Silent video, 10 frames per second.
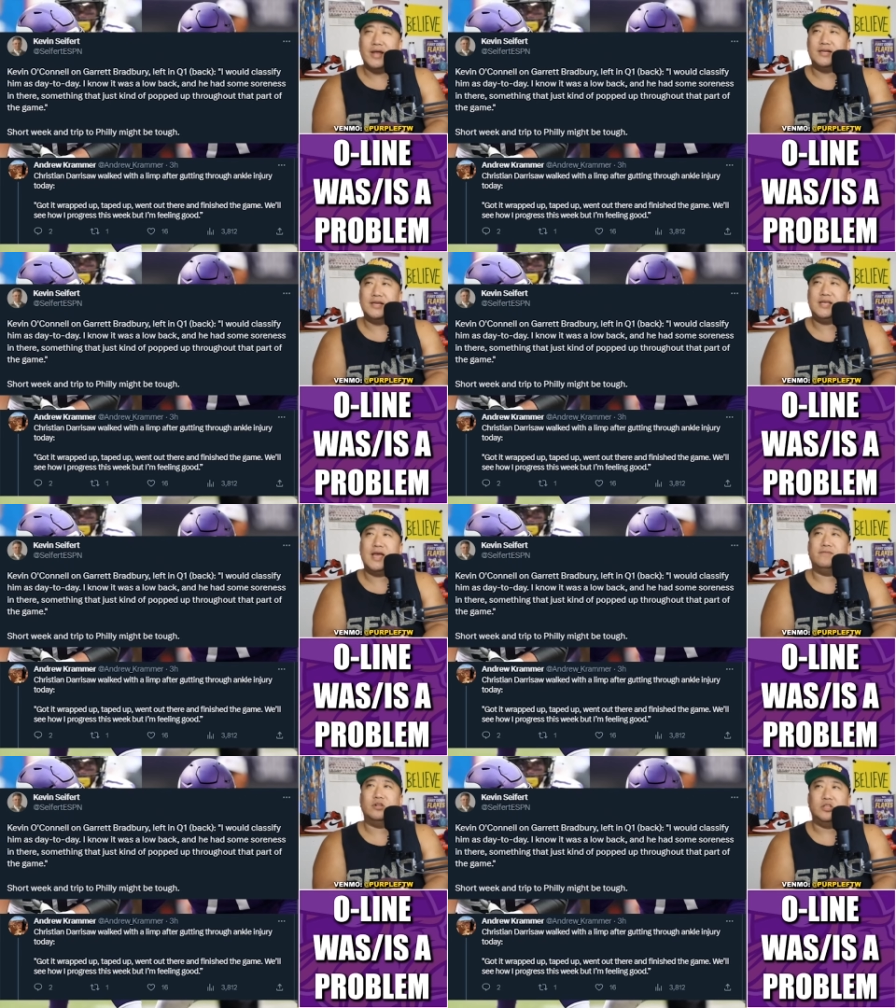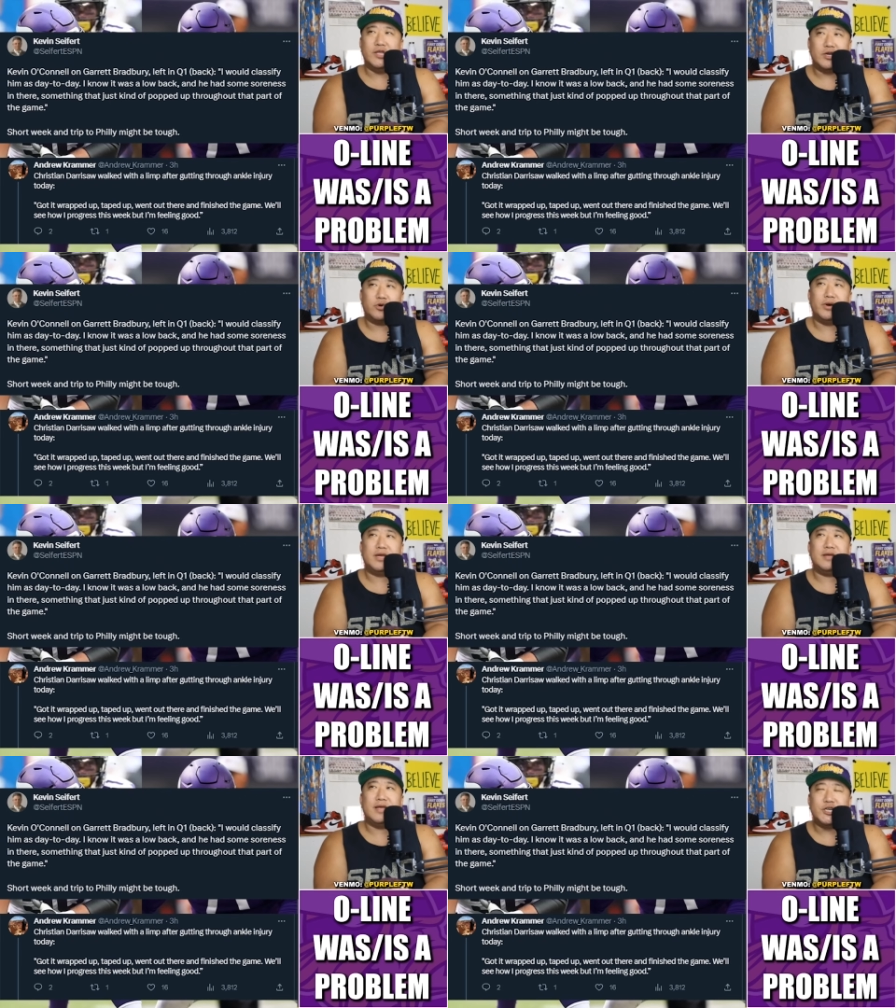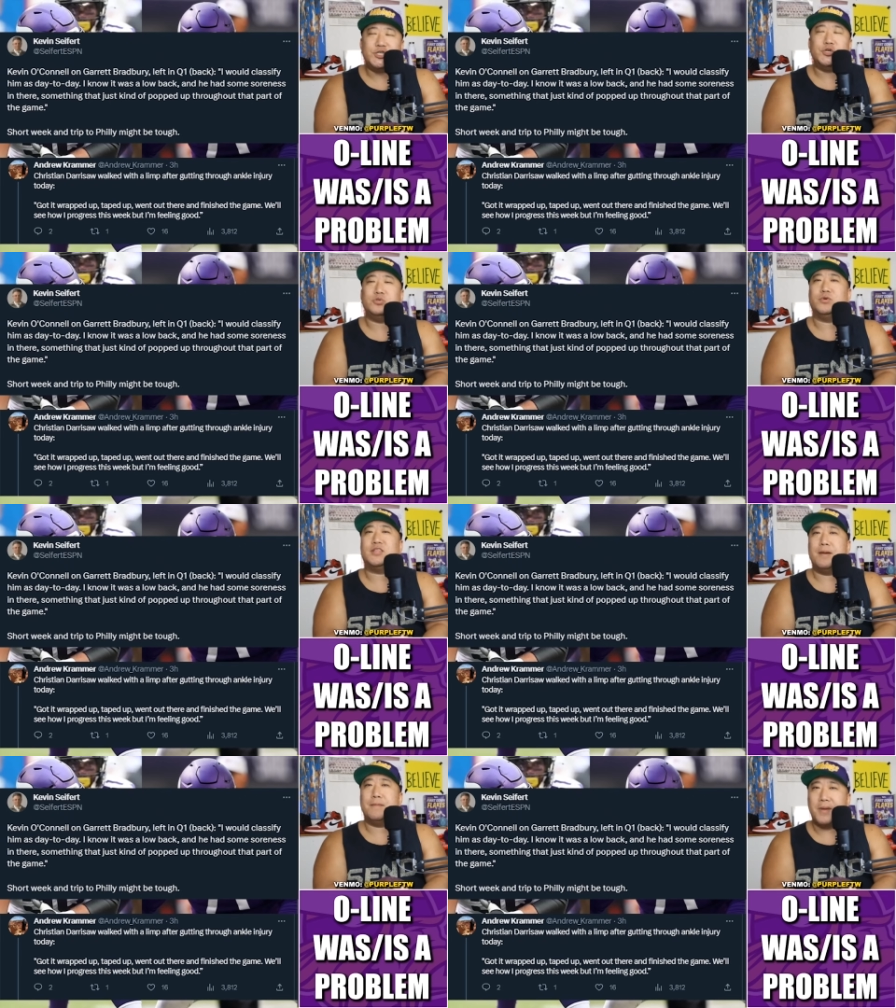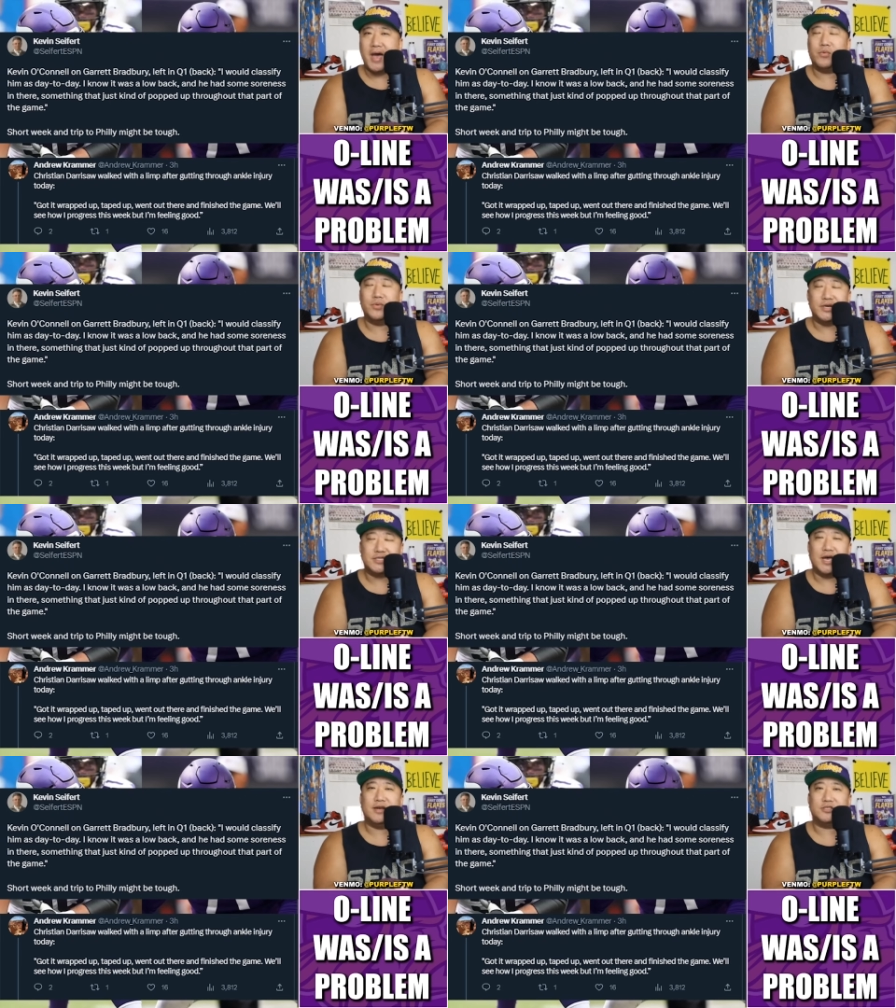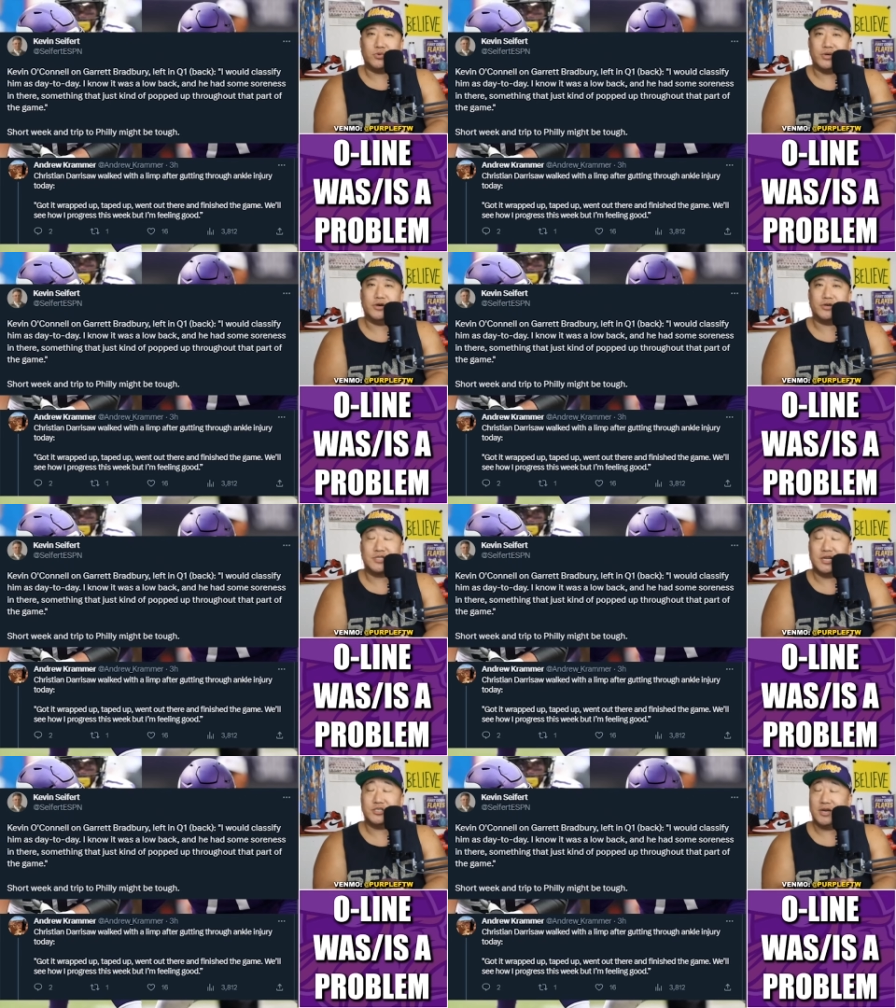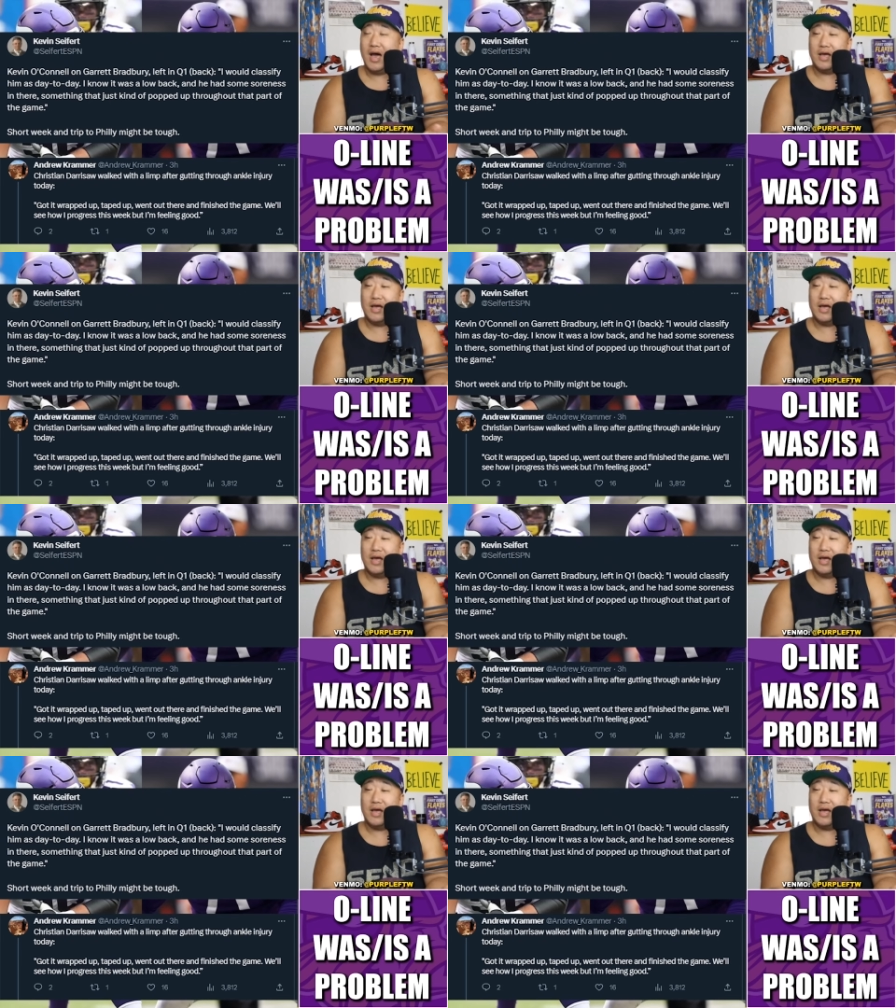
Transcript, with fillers: And did he have lingering issues with that back when he signed his three-year extension?